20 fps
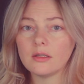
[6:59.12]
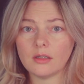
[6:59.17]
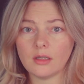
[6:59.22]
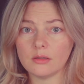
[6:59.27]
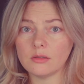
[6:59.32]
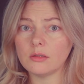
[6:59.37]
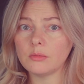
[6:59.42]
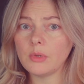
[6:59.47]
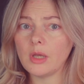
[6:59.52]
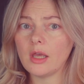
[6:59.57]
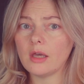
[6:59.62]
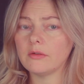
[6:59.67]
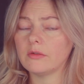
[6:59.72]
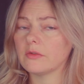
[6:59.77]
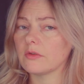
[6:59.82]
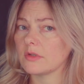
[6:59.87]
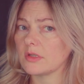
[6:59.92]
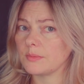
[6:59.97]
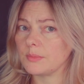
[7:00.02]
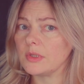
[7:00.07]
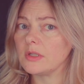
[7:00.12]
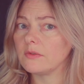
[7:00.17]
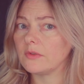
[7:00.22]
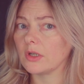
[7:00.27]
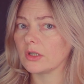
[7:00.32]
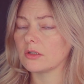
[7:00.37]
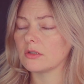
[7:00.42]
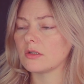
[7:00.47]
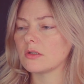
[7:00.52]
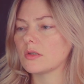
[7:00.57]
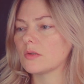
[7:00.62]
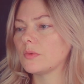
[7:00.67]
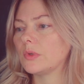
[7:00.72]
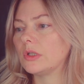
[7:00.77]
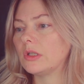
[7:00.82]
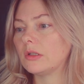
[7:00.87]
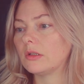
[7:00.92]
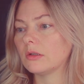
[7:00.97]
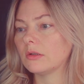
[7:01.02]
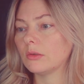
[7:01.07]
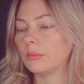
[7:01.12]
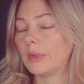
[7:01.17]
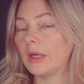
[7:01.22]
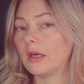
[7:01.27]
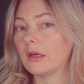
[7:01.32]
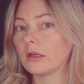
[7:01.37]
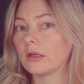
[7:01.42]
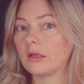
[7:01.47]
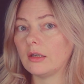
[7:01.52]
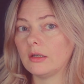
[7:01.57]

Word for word: Now that we have our spin vectors, we need to go back